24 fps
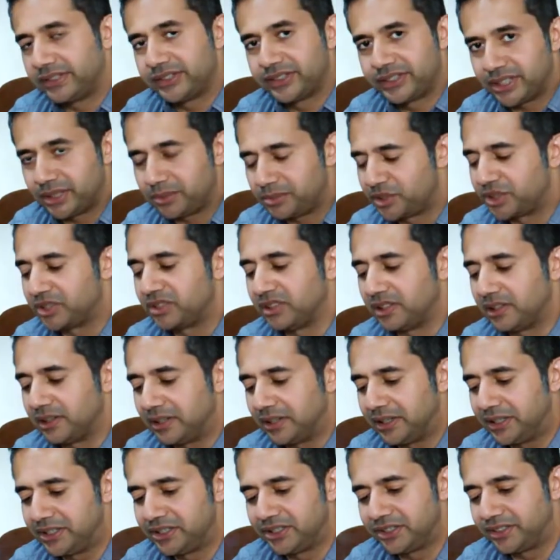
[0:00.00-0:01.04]
Exceptional
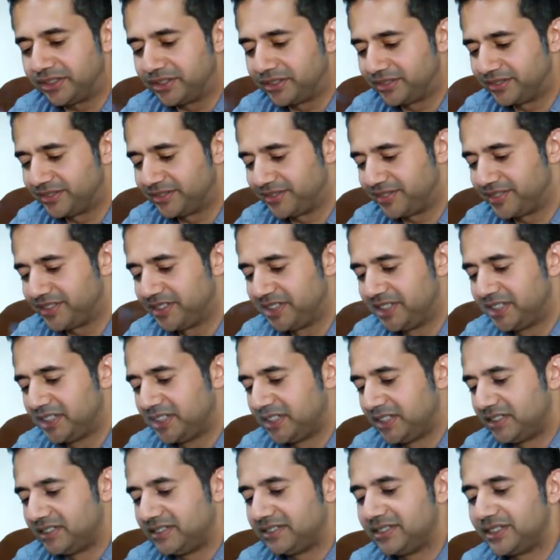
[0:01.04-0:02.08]
lighter.
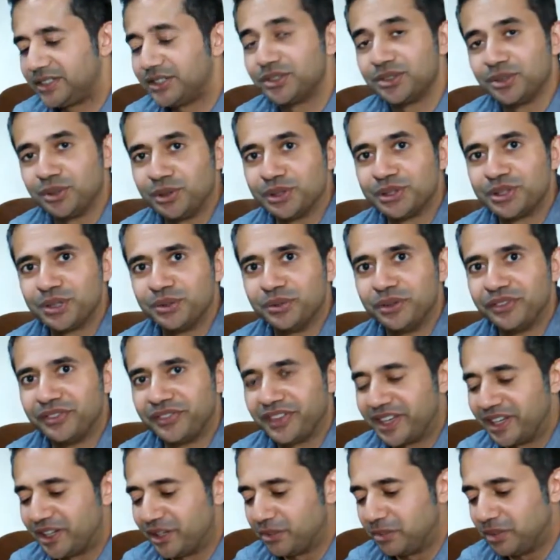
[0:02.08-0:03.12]
This is also
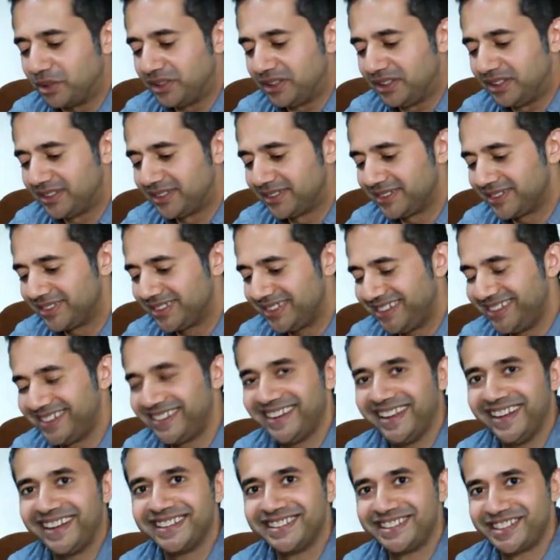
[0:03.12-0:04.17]
available
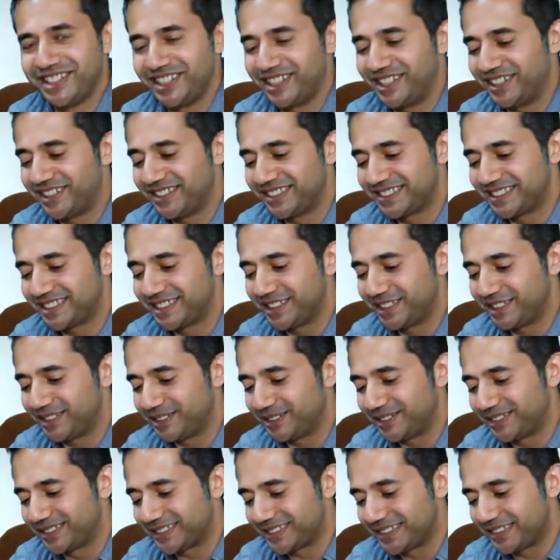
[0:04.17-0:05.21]
at
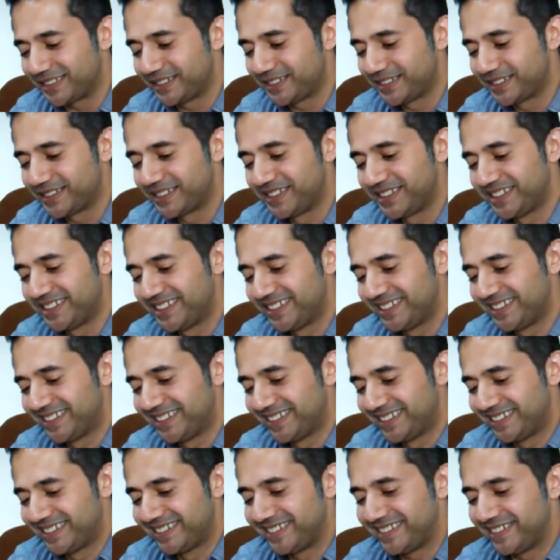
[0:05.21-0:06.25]
Cigarsindia.in.
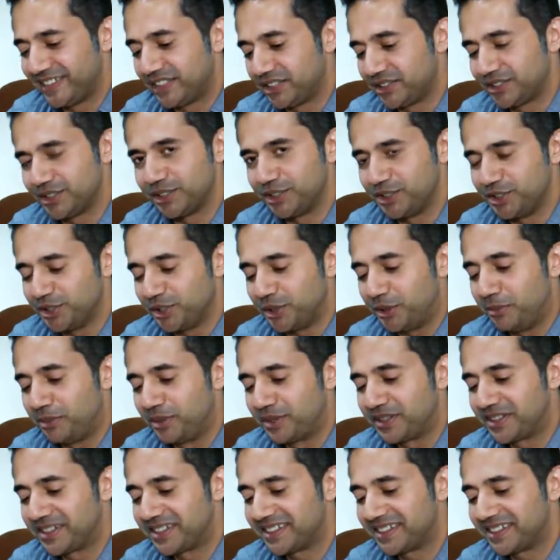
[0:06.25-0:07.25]
Does the job